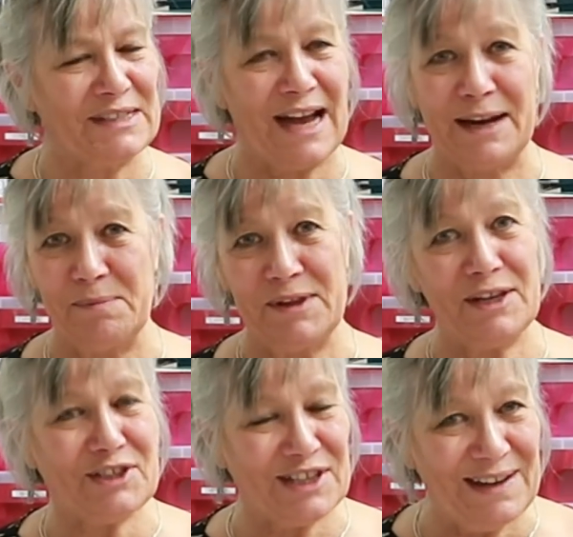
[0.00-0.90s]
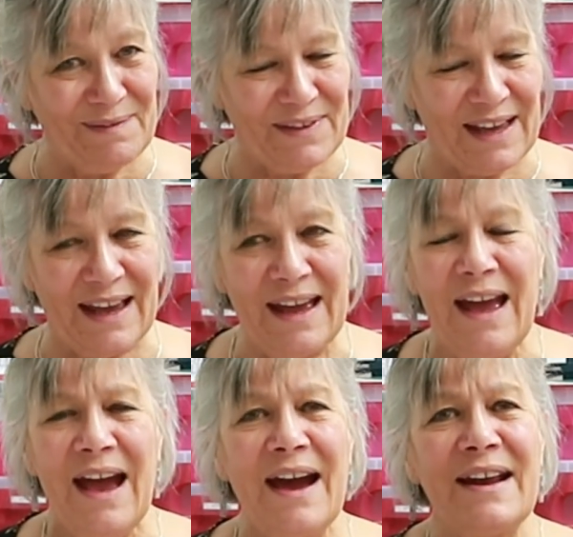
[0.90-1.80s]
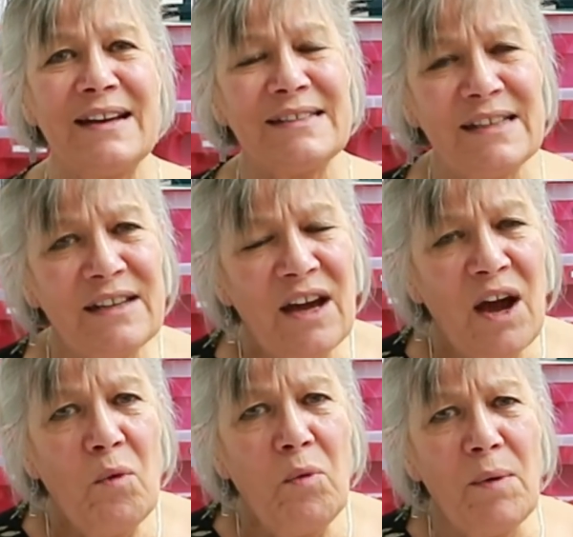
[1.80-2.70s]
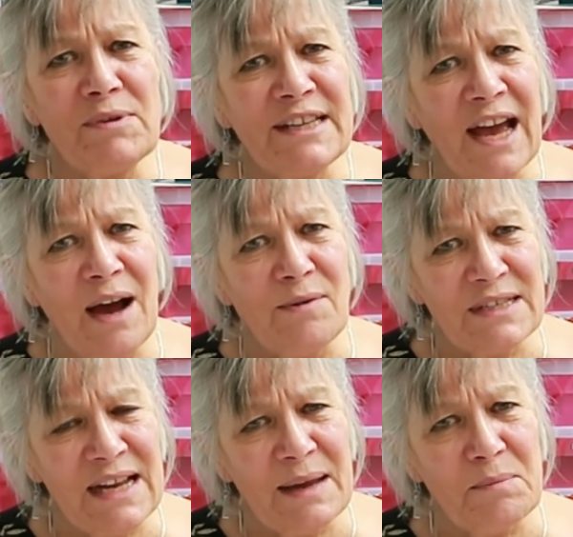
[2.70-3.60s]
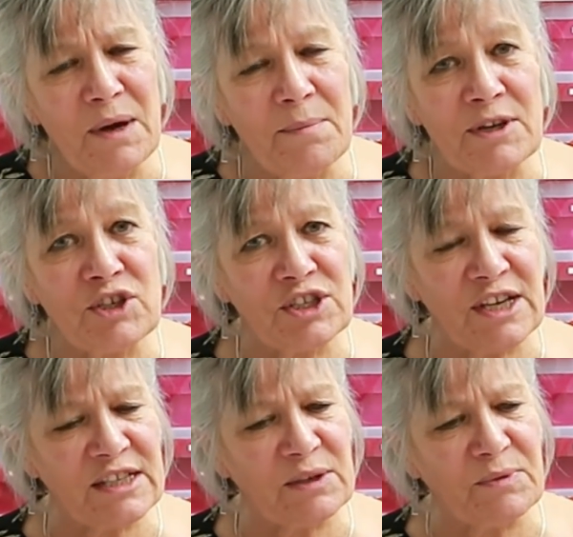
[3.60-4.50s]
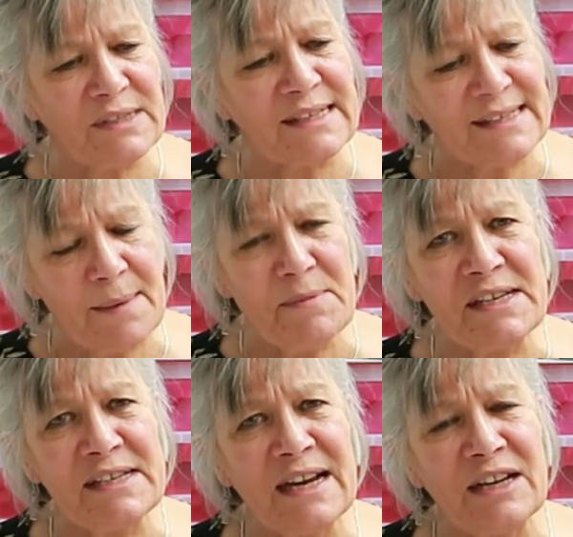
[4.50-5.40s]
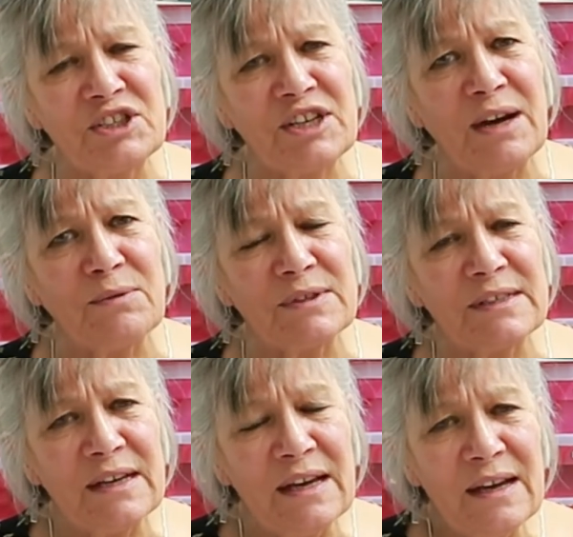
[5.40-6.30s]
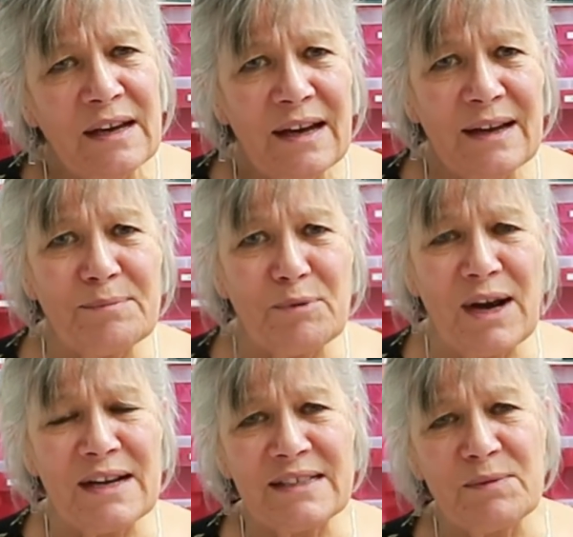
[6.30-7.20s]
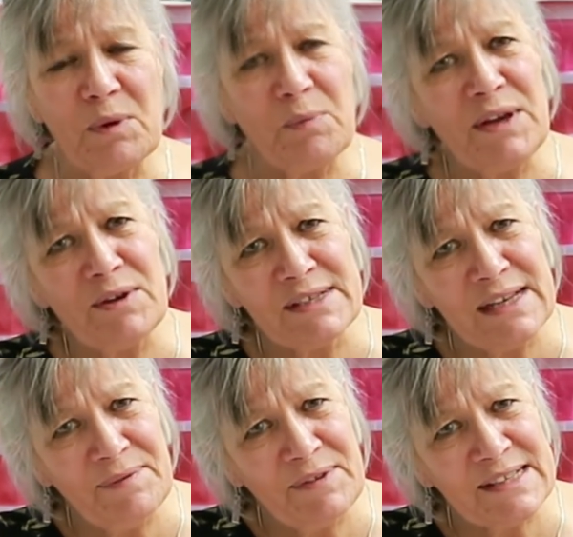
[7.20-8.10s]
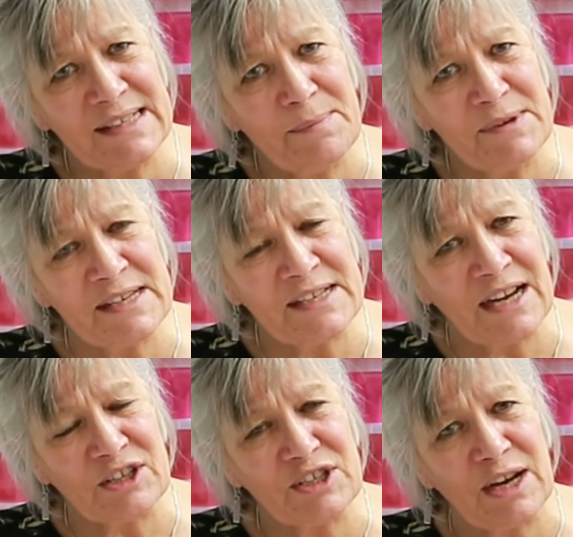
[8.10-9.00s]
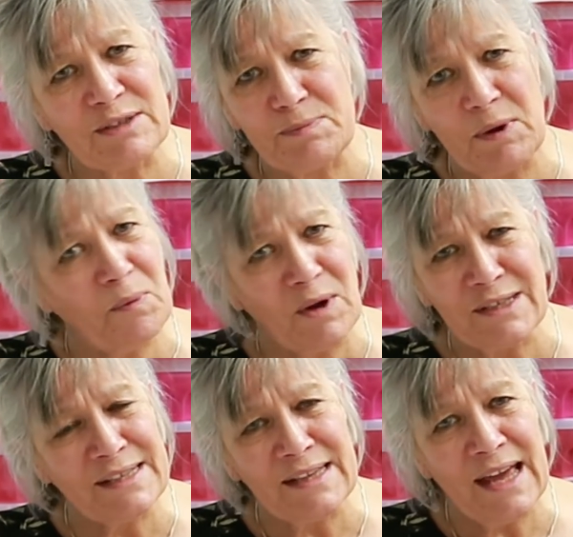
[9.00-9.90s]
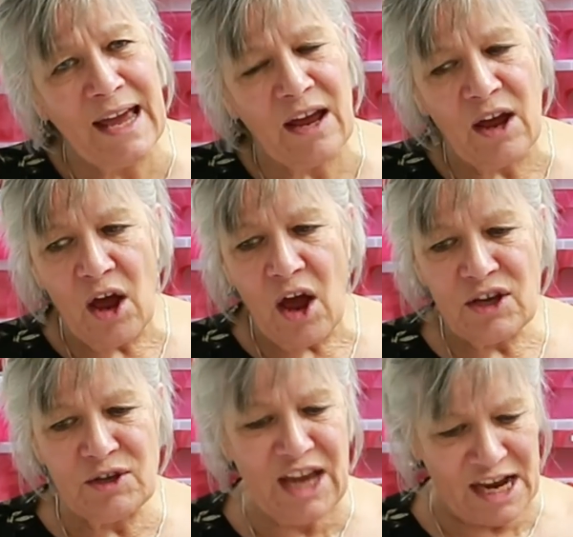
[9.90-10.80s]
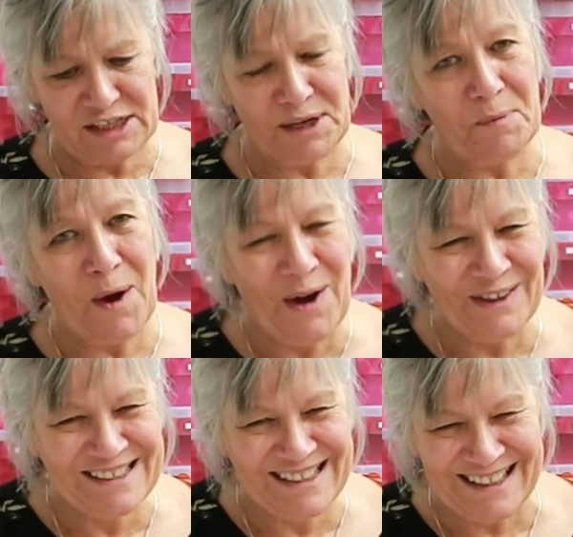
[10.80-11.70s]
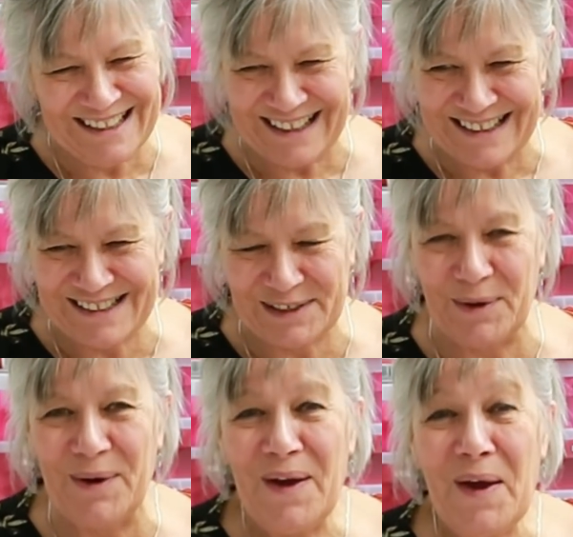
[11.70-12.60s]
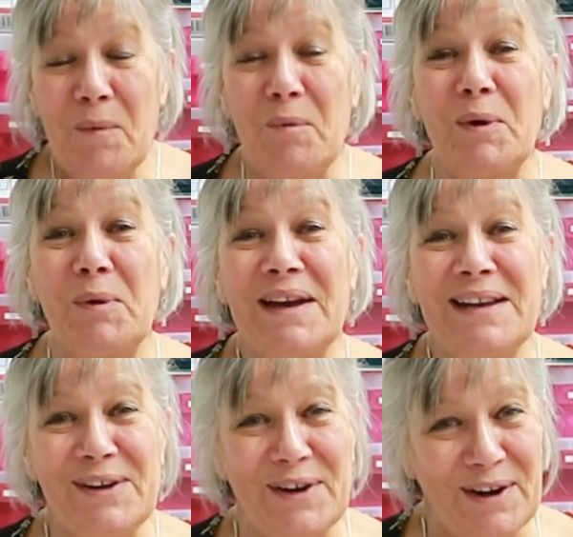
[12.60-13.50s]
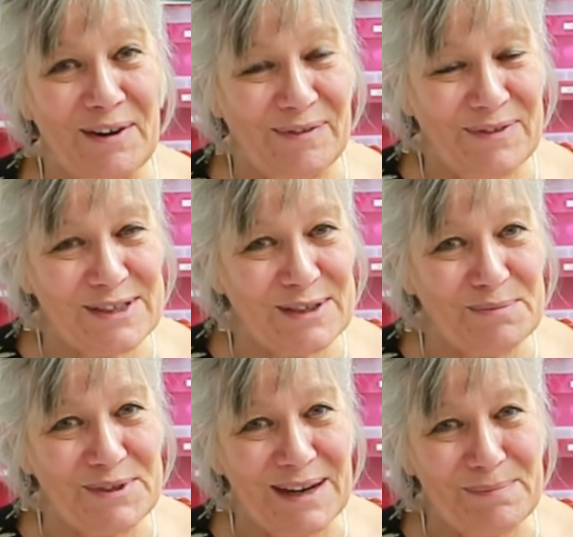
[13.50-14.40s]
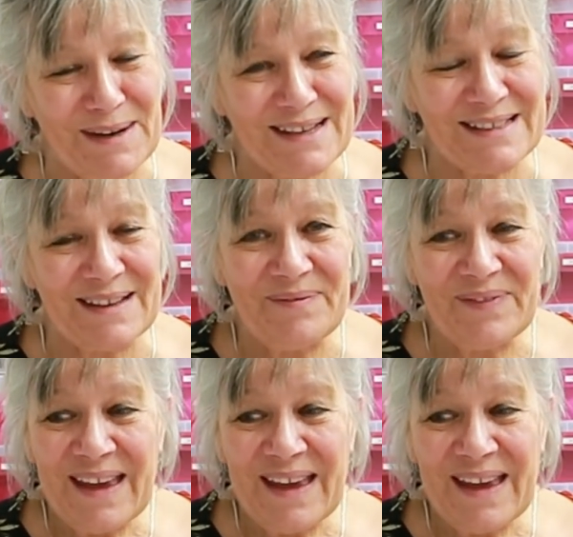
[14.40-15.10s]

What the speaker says: was adamant that she lived there. And I said, what was your house like, Mum? And she says, it was a semi-detached house. And Brian said, well, we used to live in a semi-detached house, but it wasn't there. Yes, it was. So we quickly got her off the subject, bless her.